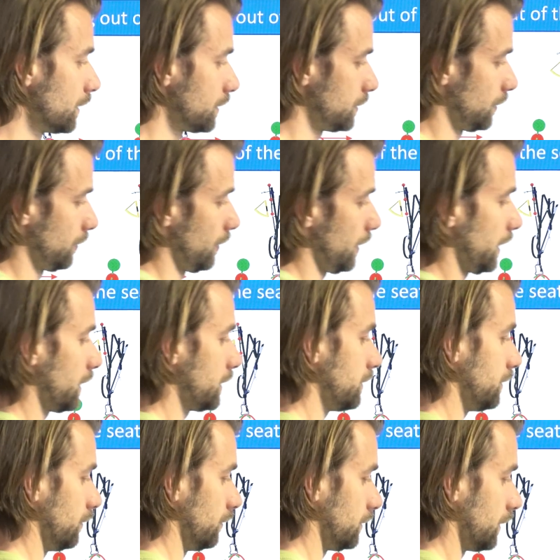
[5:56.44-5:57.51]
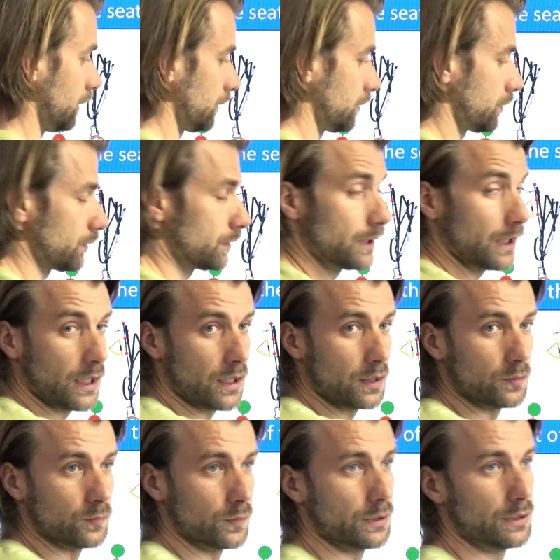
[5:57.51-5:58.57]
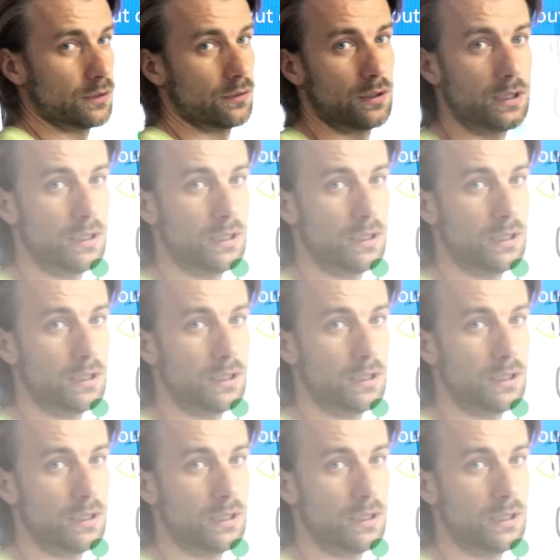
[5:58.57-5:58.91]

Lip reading: so as you touch down with your